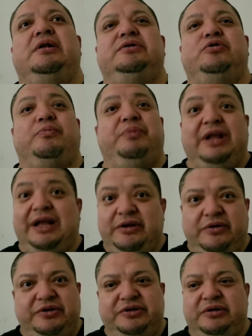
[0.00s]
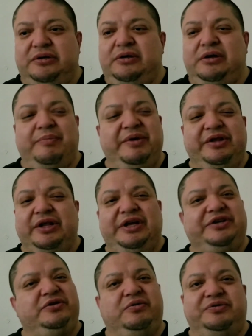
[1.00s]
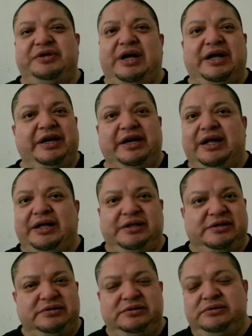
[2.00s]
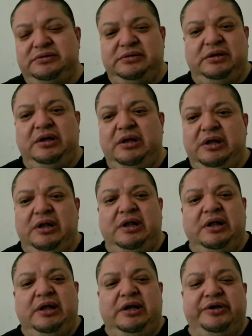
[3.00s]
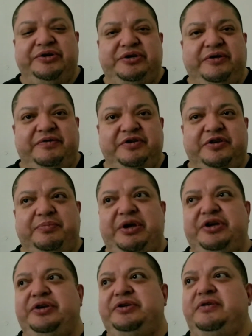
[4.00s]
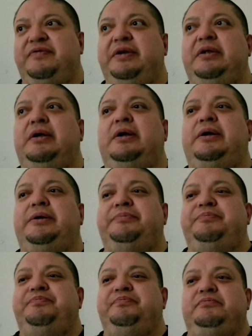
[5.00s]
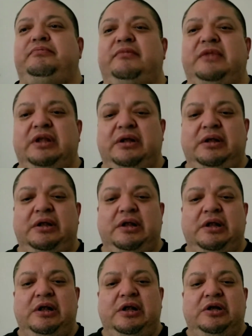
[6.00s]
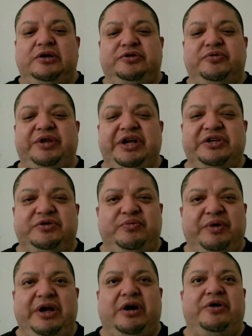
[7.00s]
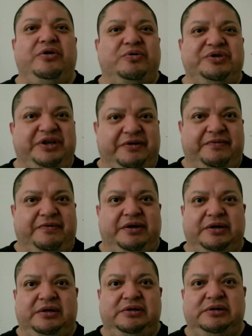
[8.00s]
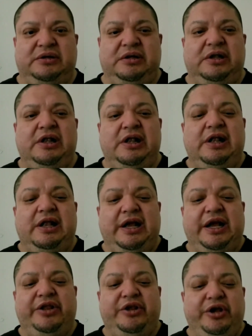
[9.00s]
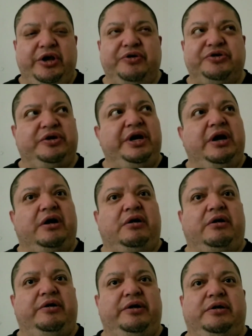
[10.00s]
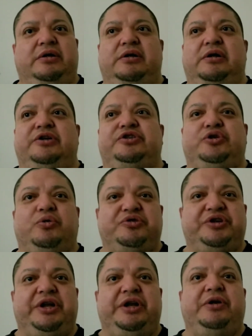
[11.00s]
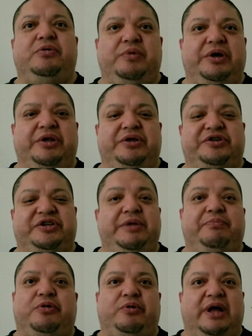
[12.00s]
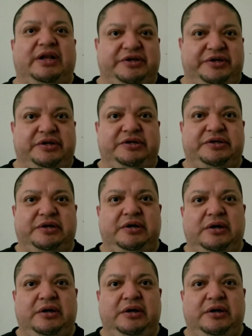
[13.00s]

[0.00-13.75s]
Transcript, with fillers: dopalanders. I mean, the list goes on and on. There's different species of it. Um, so these really are no different. And they usually are associated with sleep paralysis.